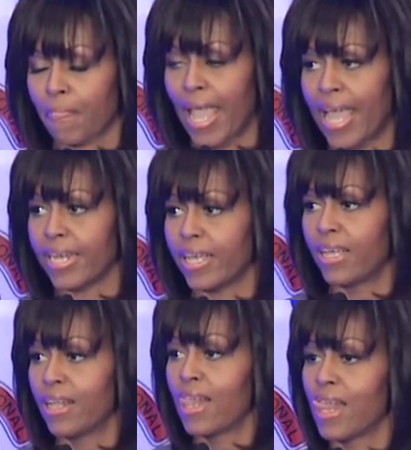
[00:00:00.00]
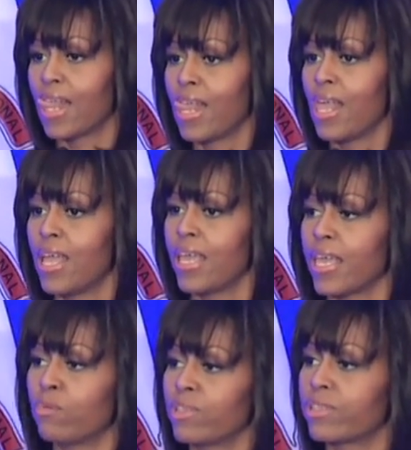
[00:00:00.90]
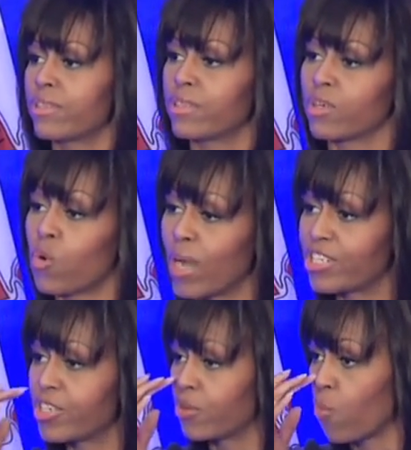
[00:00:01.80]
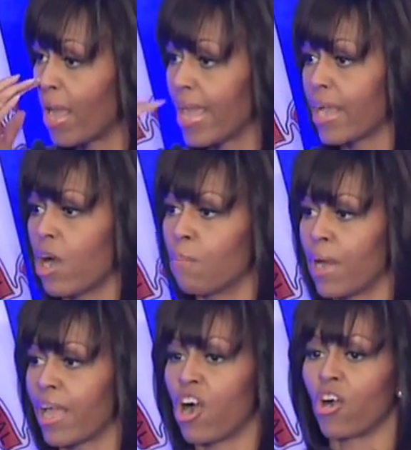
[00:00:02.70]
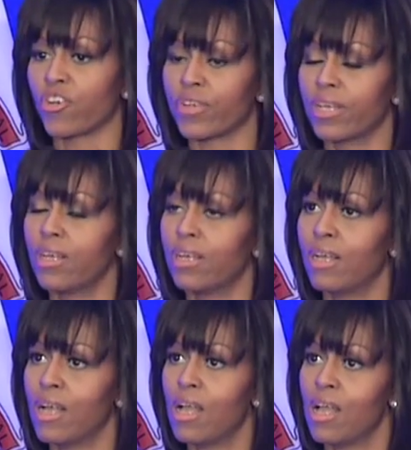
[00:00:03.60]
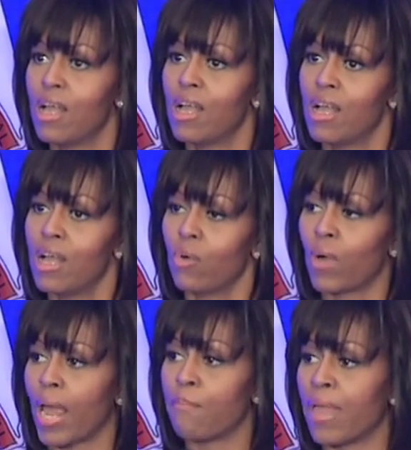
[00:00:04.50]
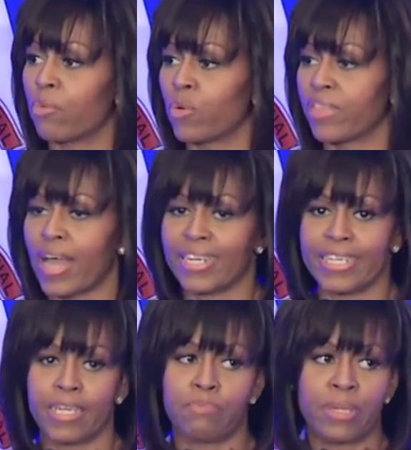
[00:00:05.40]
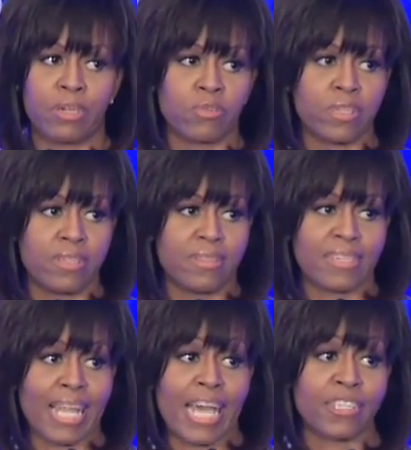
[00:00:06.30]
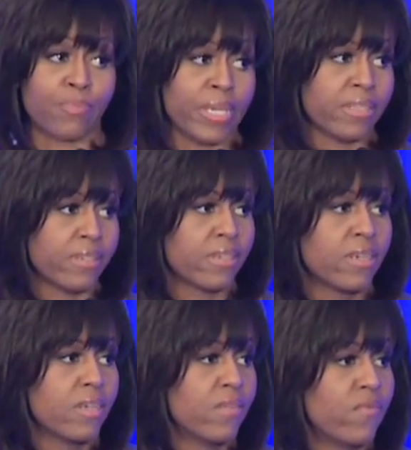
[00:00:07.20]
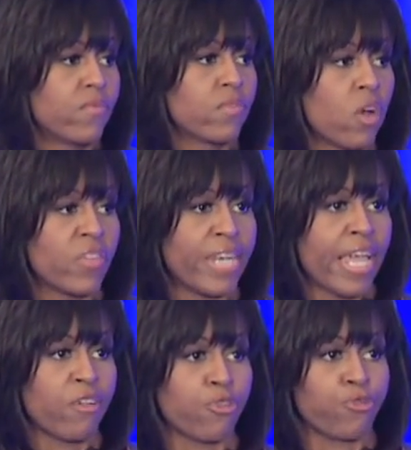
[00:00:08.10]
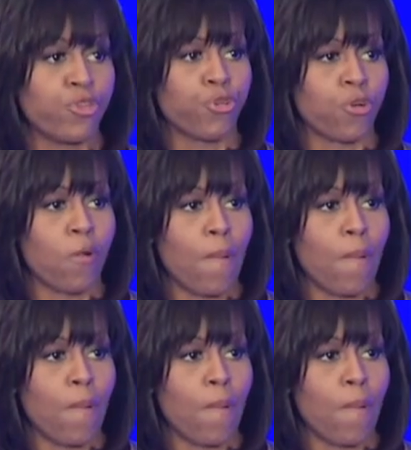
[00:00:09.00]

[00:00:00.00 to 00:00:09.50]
And it was the question weighing on my heart when I met with Hadia Pendleton's classmates on the day of her funeral.